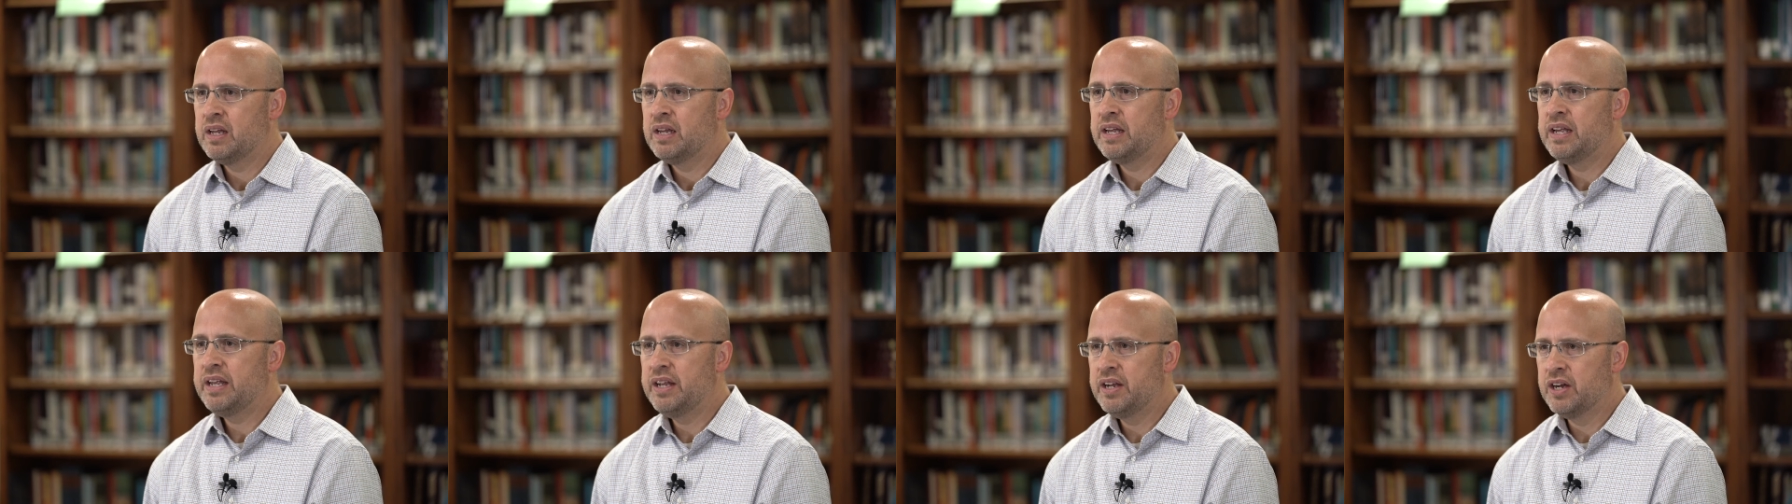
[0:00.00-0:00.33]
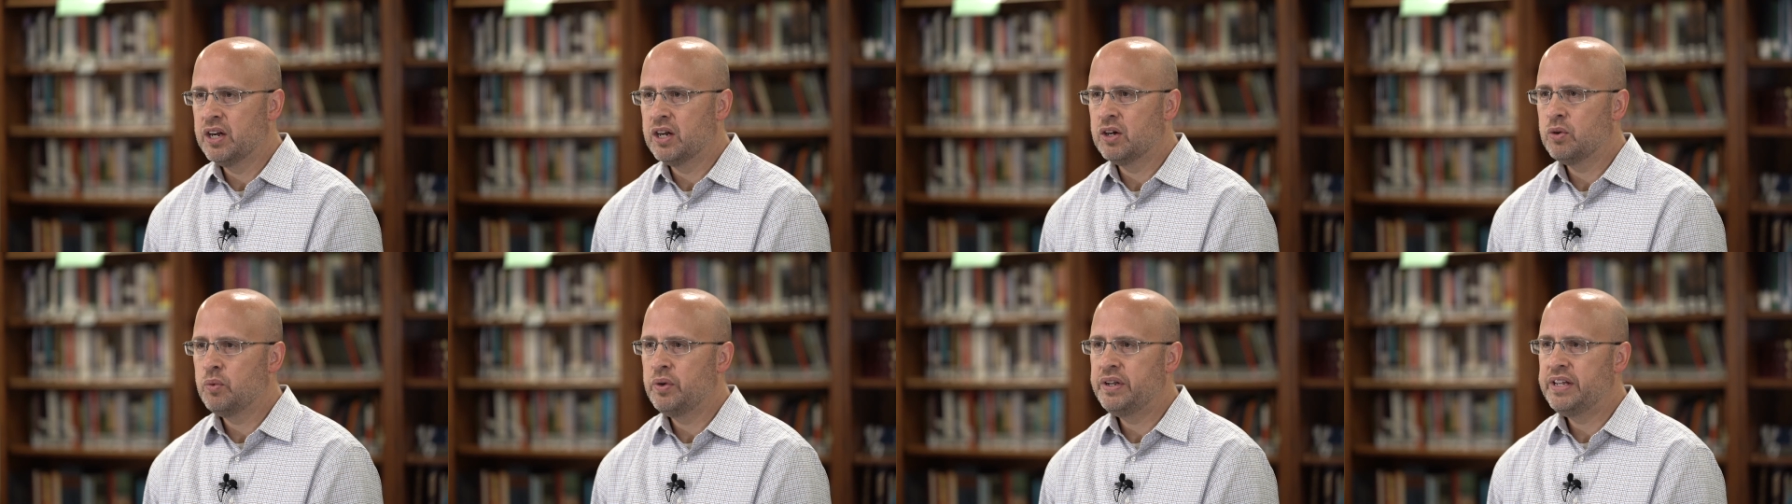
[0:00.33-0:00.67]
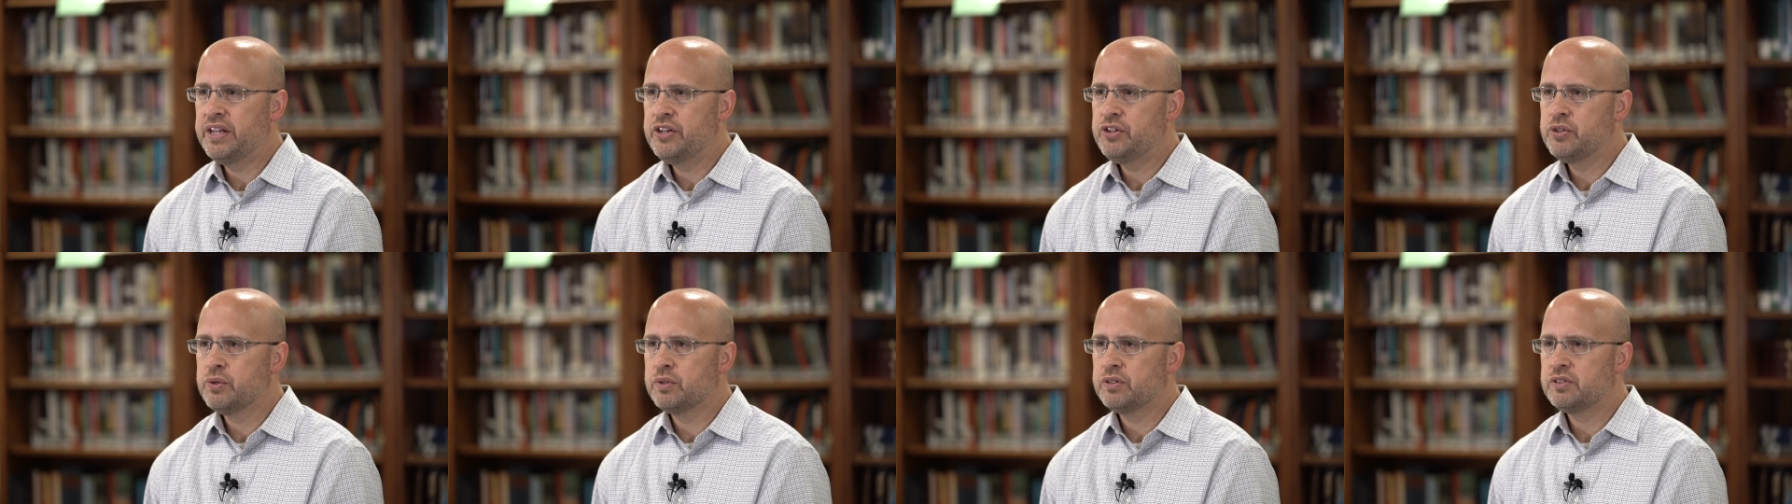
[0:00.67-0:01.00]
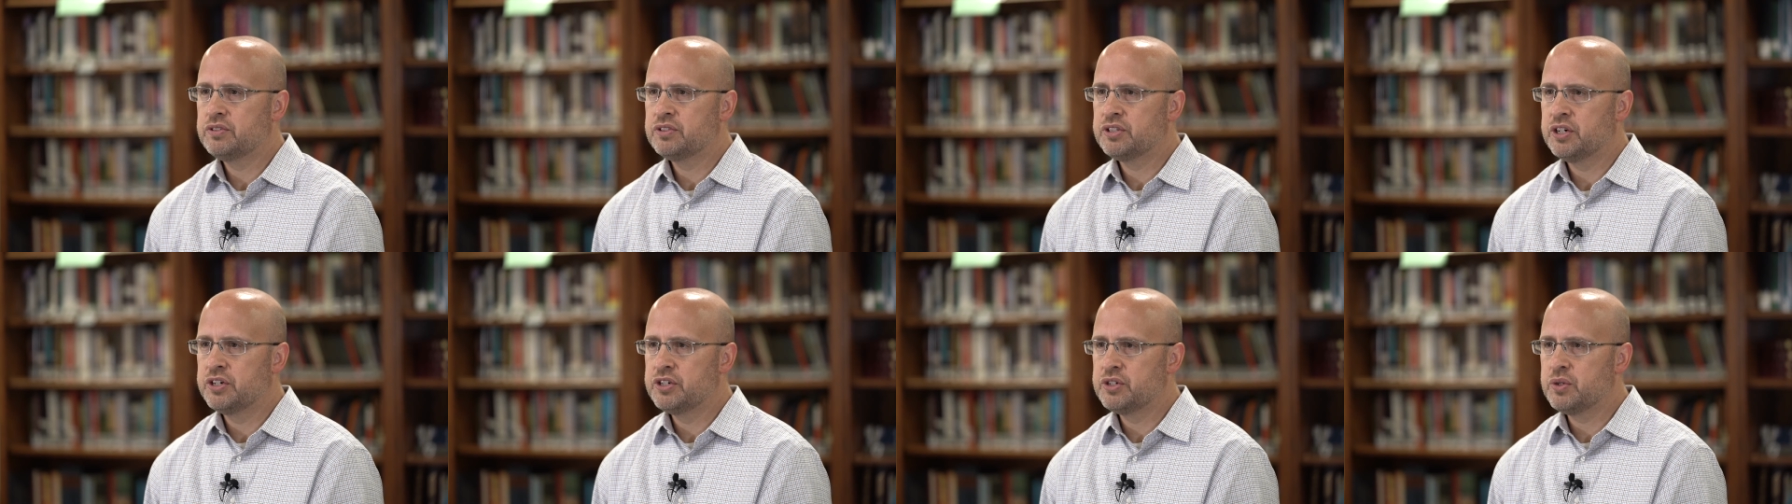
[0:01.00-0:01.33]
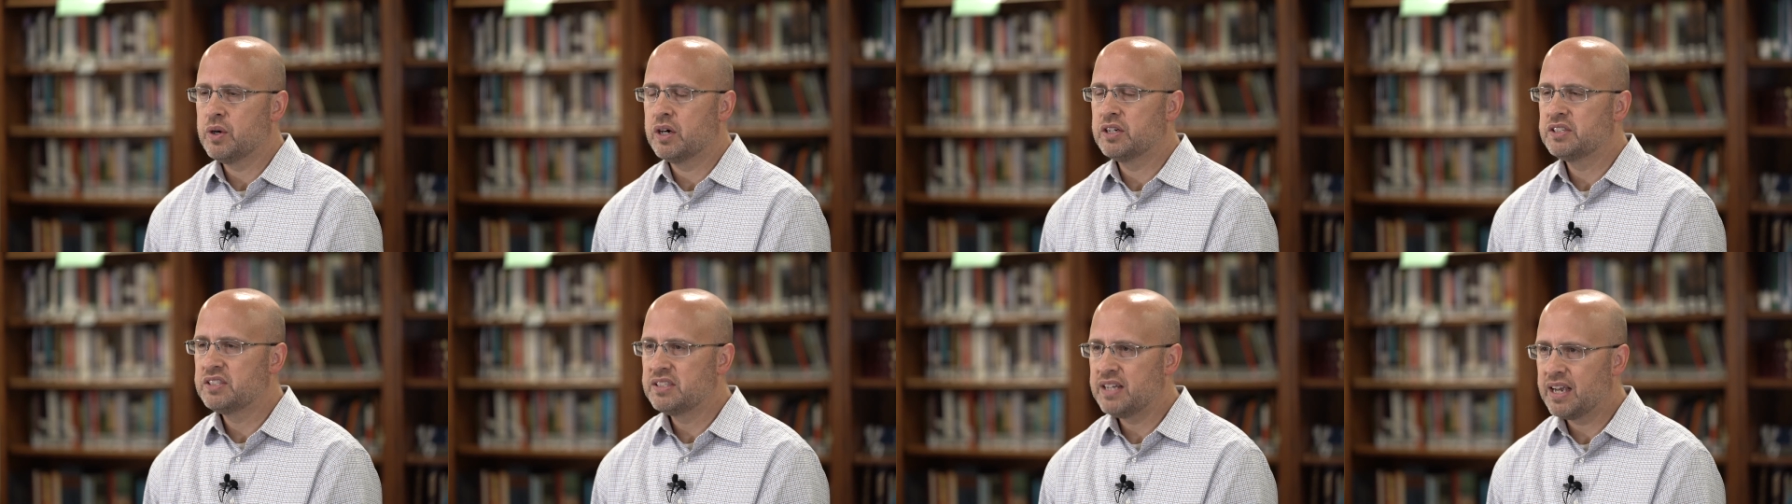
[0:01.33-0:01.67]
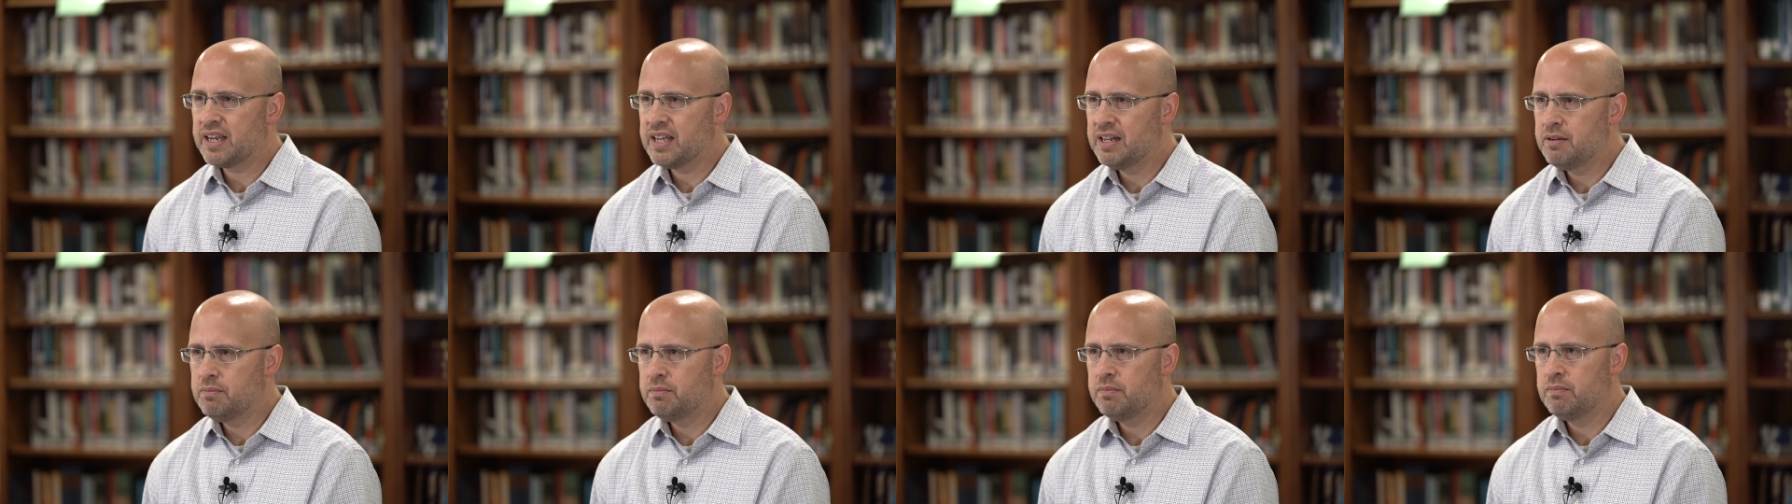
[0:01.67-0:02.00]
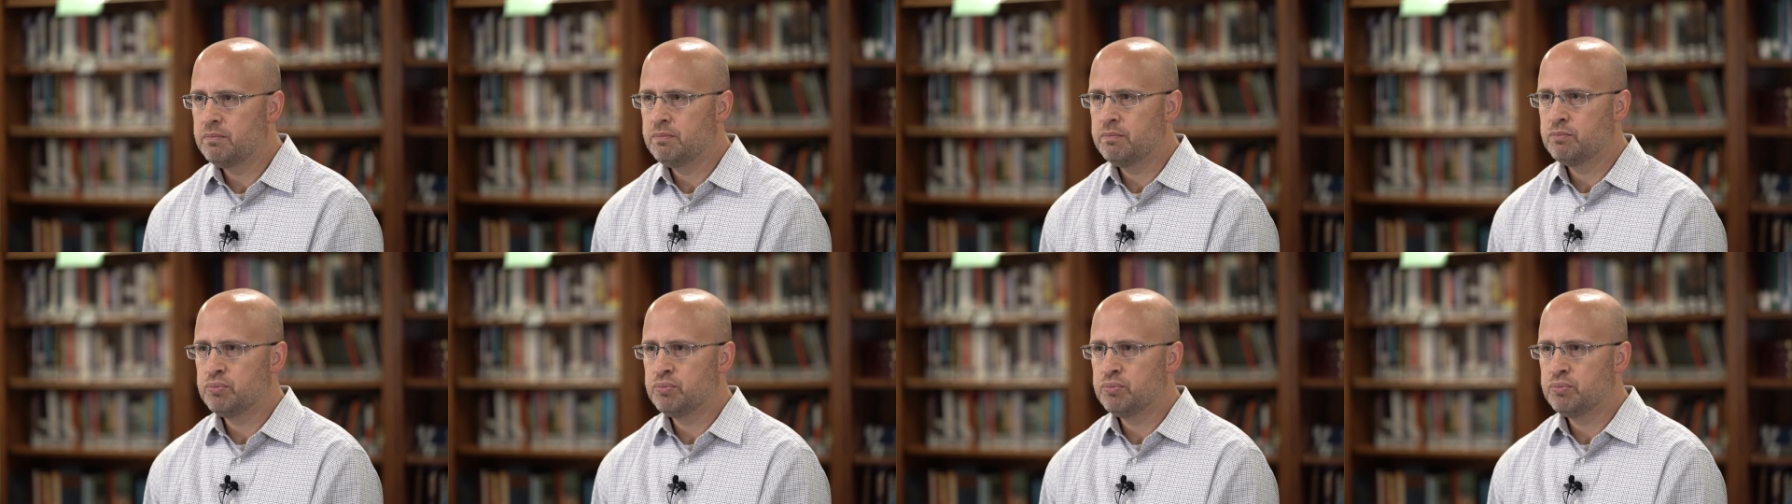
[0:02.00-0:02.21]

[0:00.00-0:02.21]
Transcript: Here, we need to turn to our second